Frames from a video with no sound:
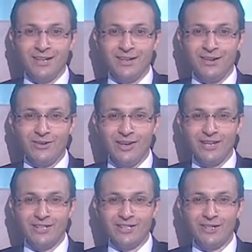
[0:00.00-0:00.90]
Hello
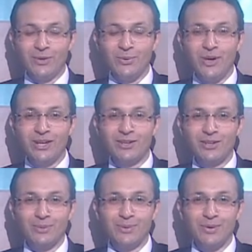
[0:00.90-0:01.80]
and
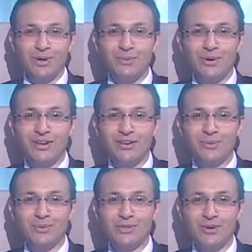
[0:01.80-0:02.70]
welcome to a brand new
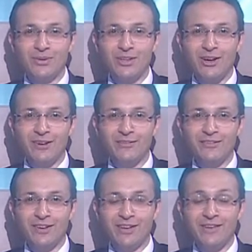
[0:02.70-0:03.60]
episode of
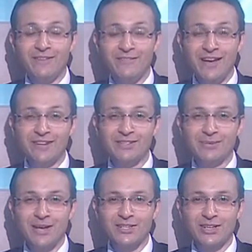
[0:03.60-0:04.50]
a very
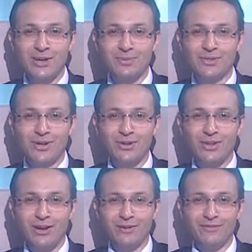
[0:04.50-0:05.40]
special episode
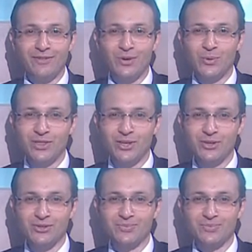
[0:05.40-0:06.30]
of
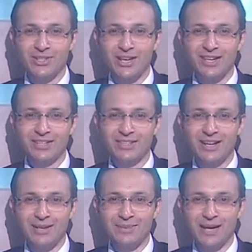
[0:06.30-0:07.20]
Windows. Tonight
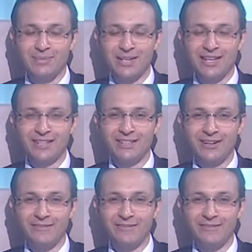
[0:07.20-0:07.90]
I'm Ahmed Nader.